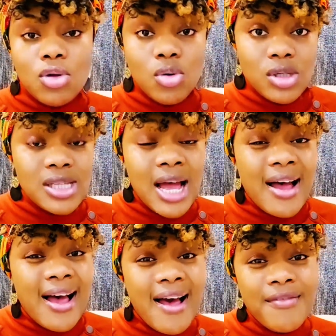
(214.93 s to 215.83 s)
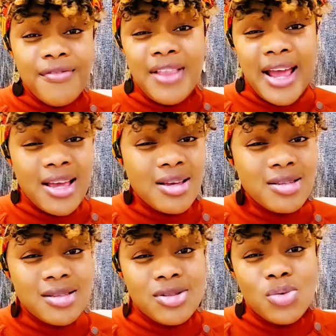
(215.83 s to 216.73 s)
For those that have like
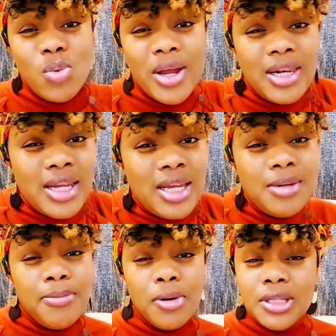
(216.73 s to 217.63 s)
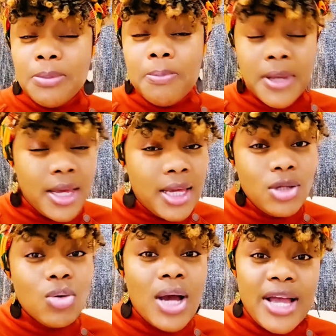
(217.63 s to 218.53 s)
swelling, body
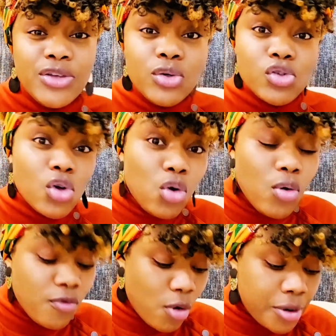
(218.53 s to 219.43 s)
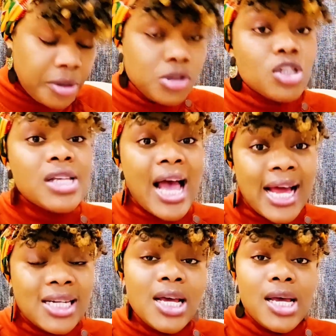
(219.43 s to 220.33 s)
pain, you can use clove oil. Just
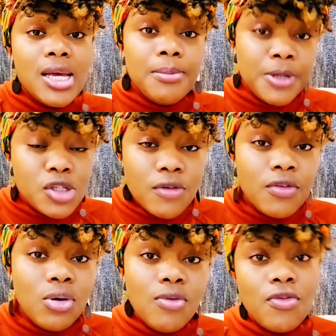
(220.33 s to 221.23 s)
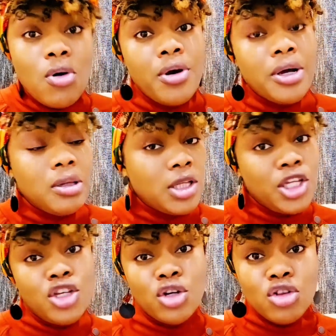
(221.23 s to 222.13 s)
add a bit of clove
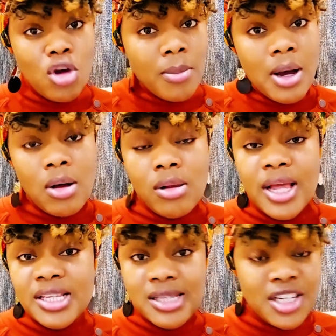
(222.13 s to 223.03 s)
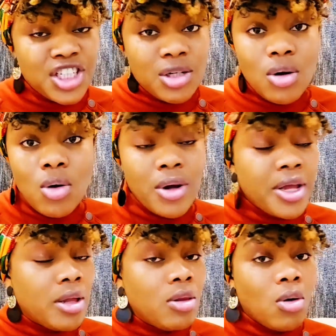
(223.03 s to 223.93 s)
oil in your normal essential
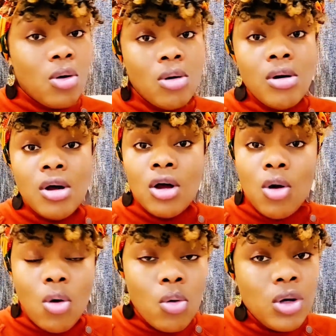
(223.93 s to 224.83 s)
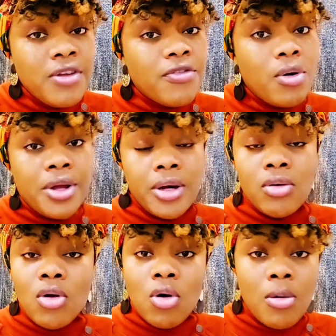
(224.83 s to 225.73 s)
oil or olive
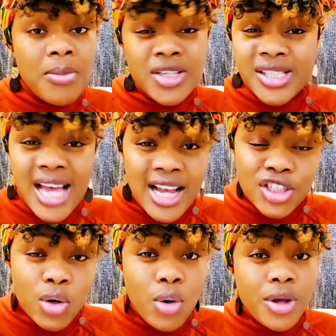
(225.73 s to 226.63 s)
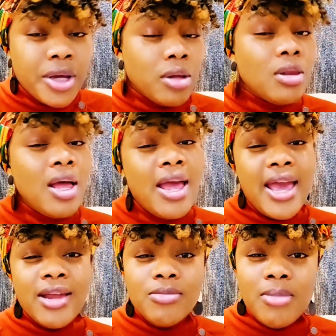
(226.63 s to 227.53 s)
oil or massage oil
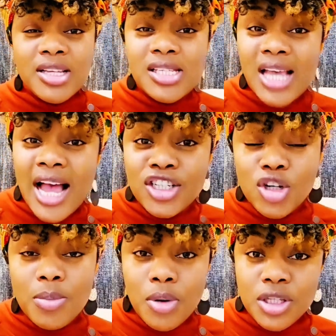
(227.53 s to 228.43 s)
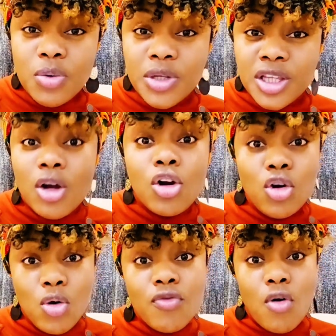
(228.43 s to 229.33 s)
and massage your body with the
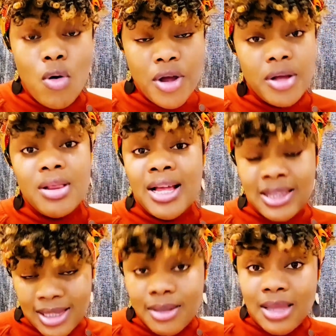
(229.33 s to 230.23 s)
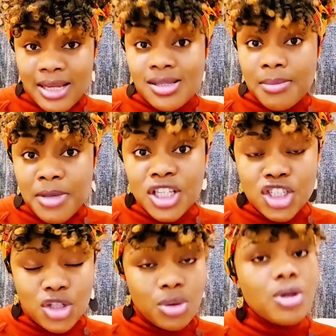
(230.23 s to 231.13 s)
clove oil, and that's the
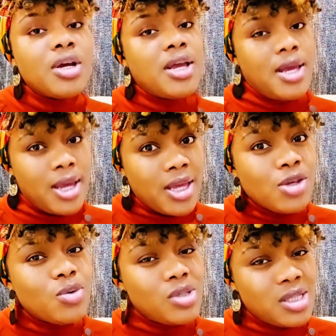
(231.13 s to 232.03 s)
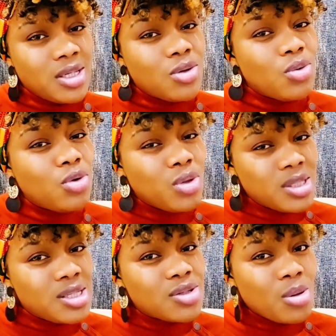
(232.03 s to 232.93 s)
mixture, and you'll
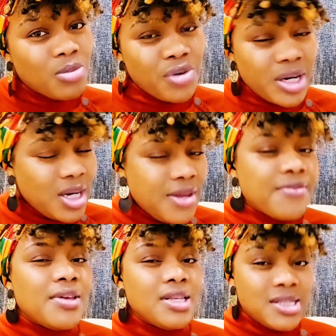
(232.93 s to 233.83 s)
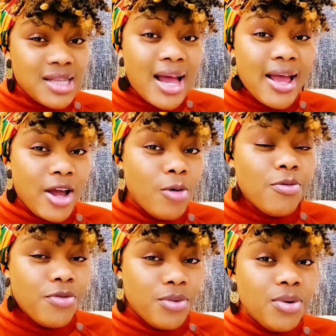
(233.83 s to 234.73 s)
notice some relief. It's that
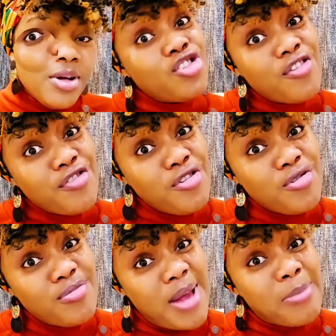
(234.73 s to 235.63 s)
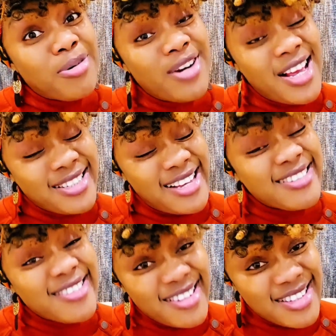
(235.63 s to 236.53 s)
helpful. For those of you, my brothers
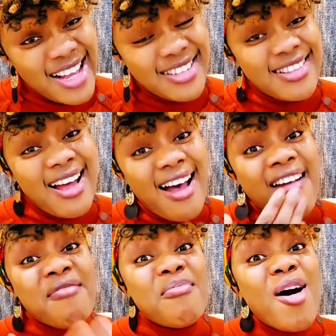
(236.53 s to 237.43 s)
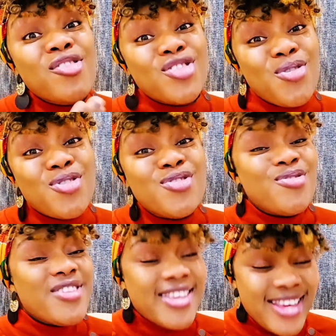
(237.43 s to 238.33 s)
and sisters that have mouth
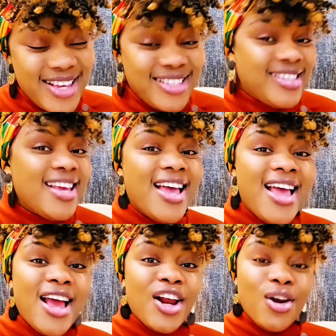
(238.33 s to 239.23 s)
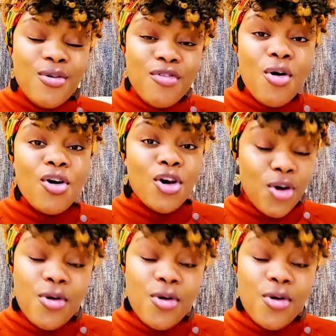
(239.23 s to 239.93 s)
odor, yes, clove